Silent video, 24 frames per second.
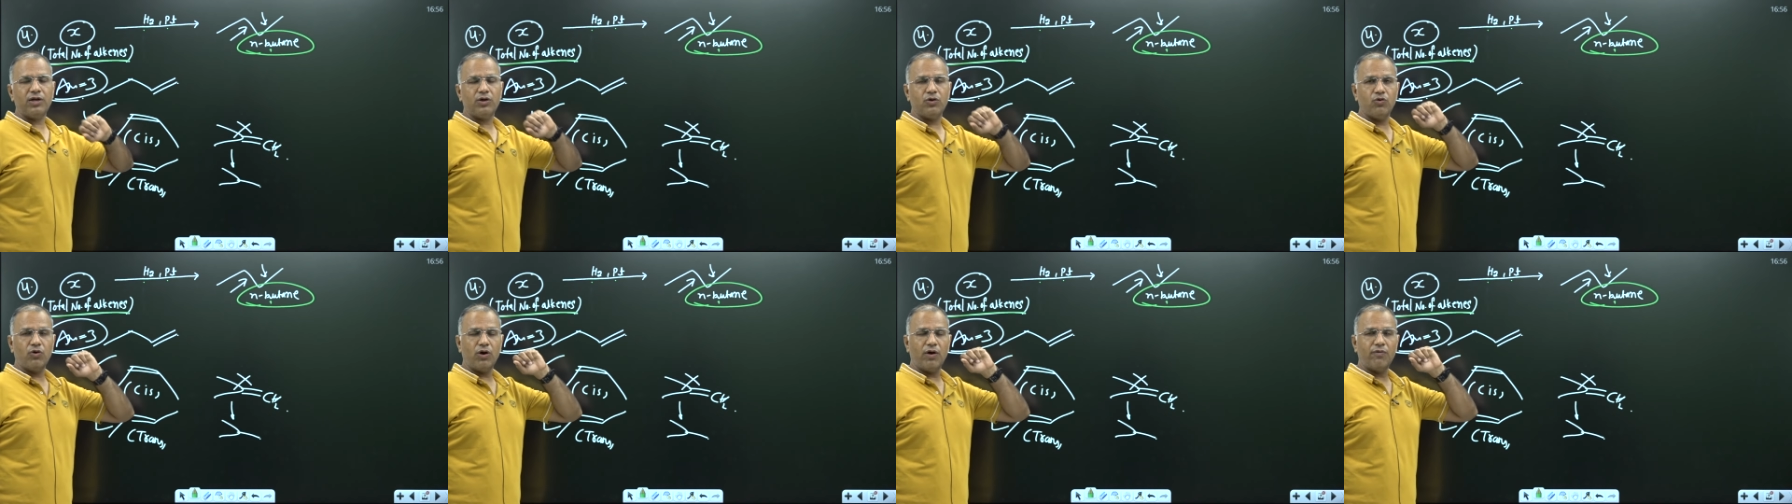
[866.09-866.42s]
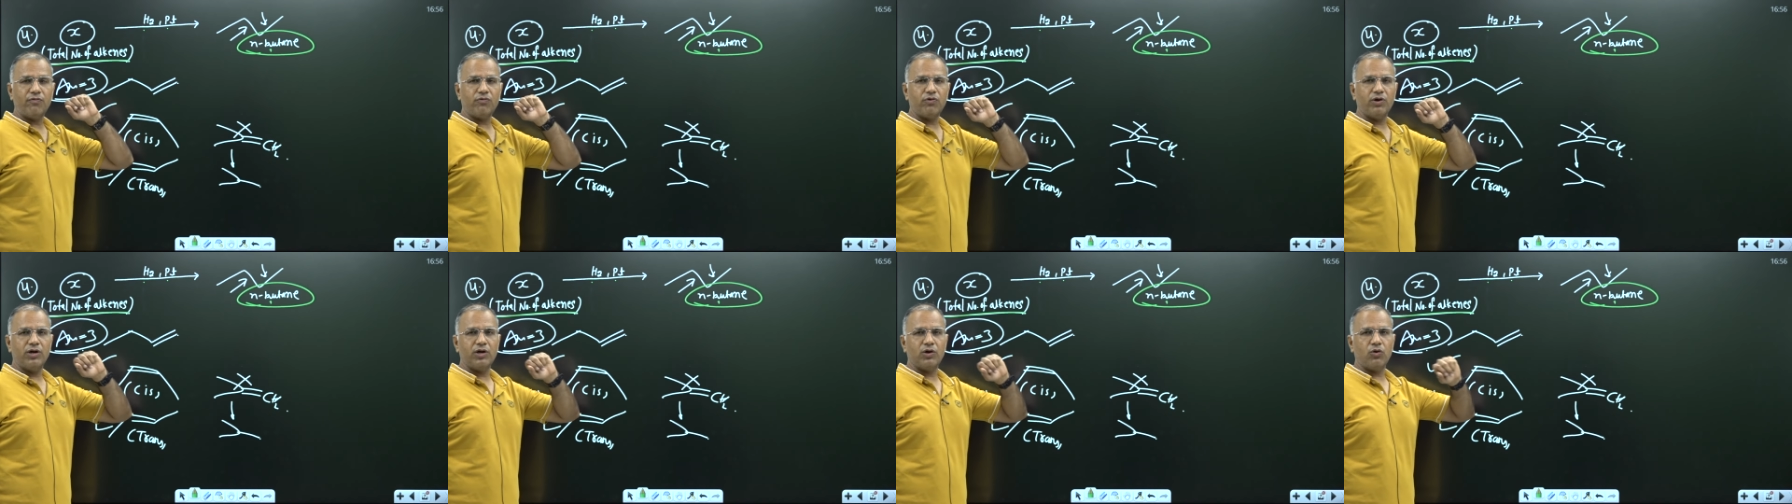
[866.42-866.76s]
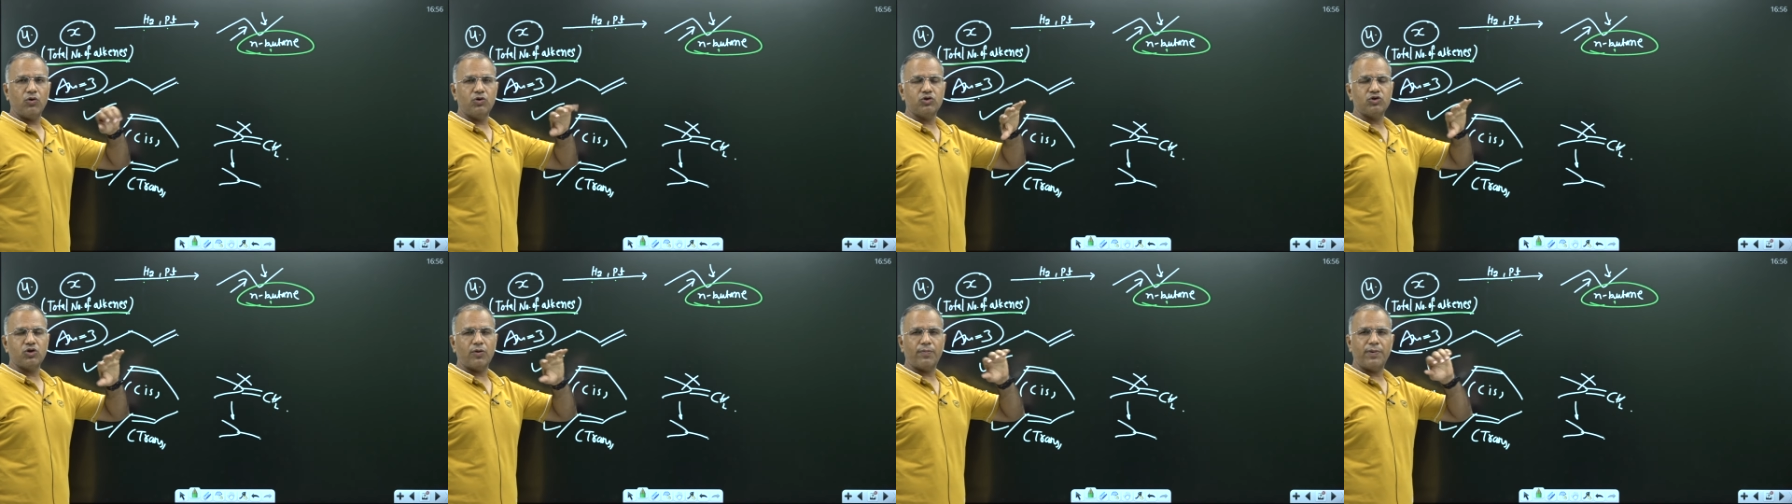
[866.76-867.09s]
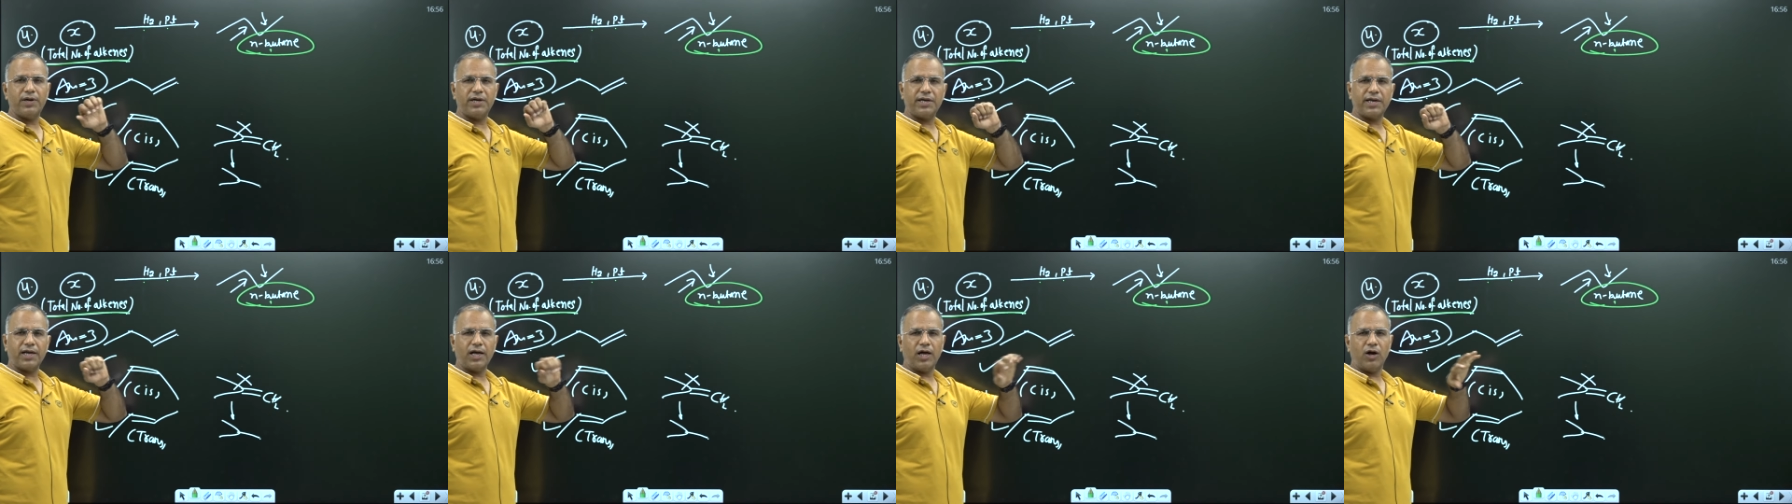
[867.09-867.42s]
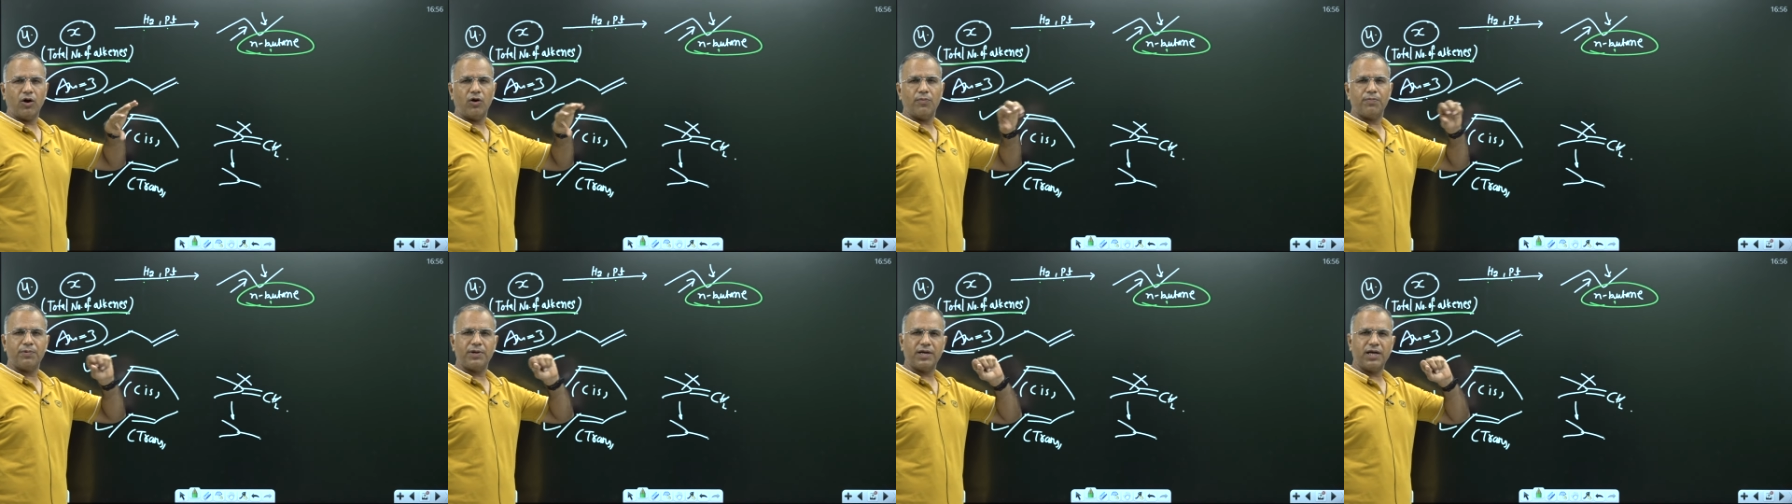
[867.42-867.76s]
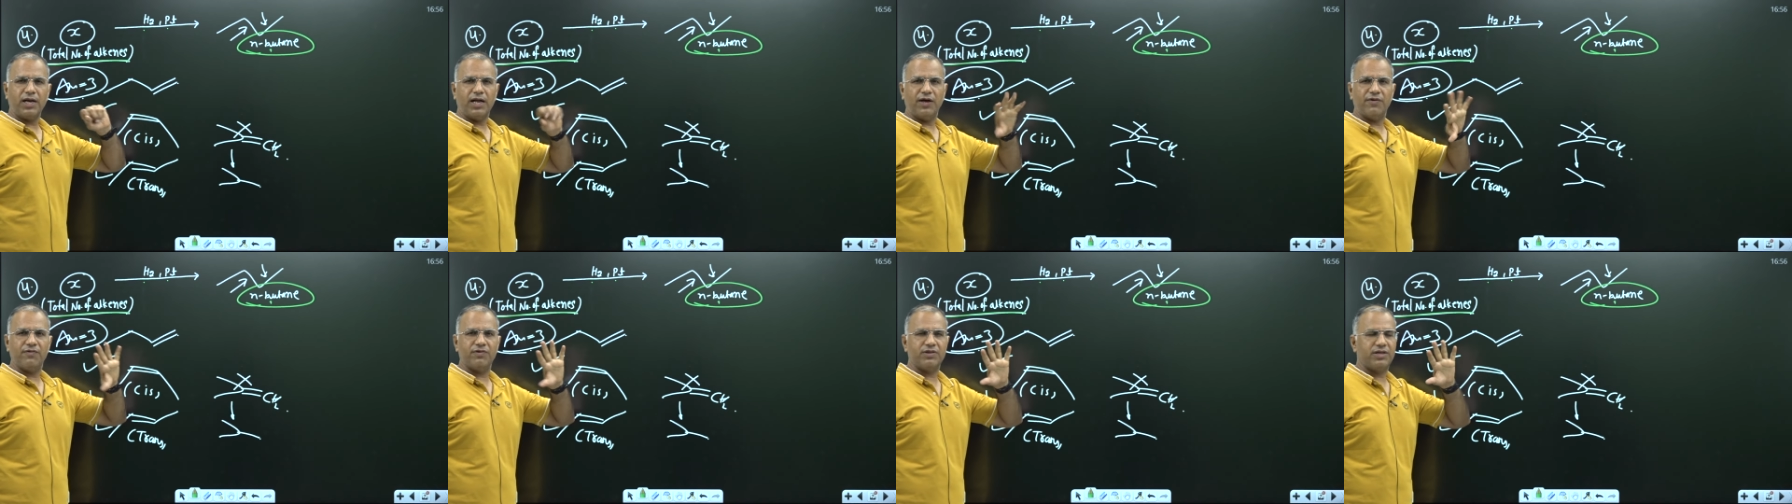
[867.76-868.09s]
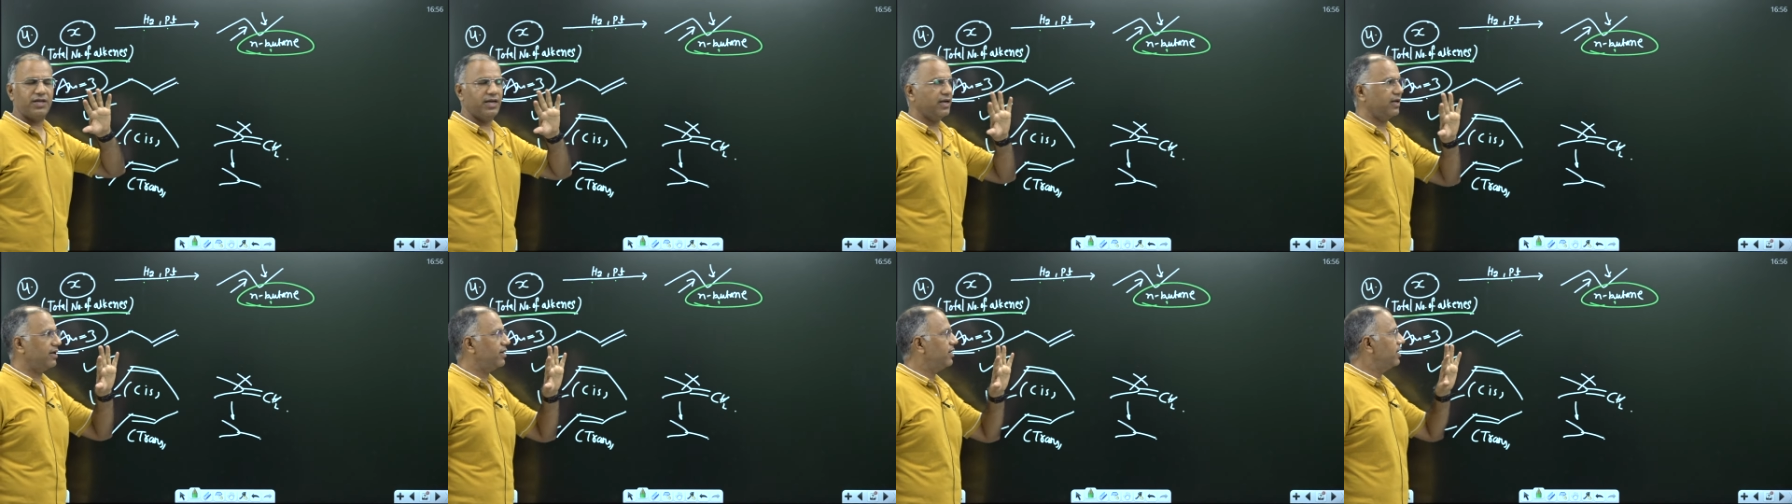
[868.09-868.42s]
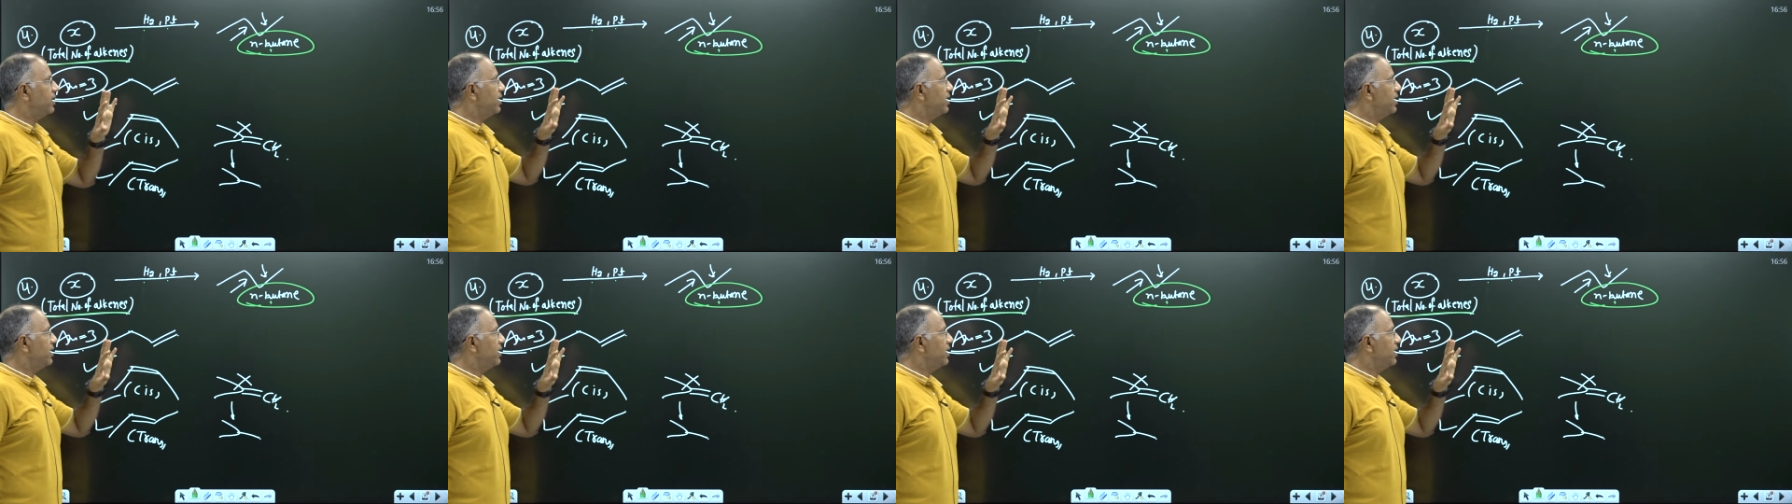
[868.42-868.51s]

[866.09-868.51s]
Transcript: You have to include geometrical, optical, everything.